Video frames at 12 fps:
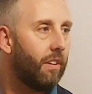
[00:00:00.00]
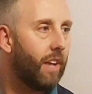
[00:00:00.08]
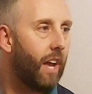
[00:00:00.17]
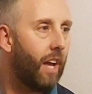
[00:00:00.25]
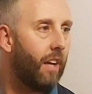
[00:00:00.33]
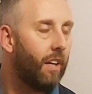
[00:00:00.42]

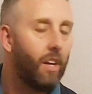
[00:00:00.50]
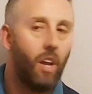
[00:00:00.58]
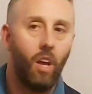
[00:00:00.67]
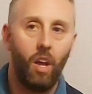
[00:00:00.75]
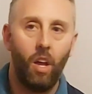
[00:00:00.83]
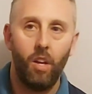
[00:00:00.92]
Yeah?
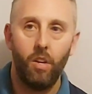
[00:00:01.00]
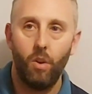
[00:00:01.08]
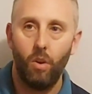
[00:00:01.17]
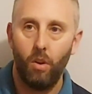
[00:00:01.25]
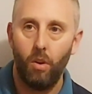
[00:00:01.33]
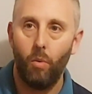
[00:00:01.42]

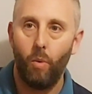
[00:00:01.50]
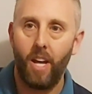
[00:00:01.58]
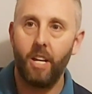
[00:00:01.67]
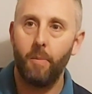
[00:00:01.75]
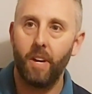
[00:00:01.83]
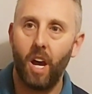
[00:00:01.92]
Where
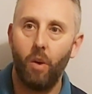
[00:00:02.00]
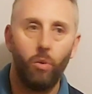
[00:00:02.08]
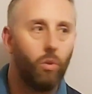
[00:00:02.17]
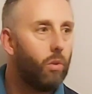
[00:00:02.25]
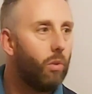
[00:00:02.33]
can we go?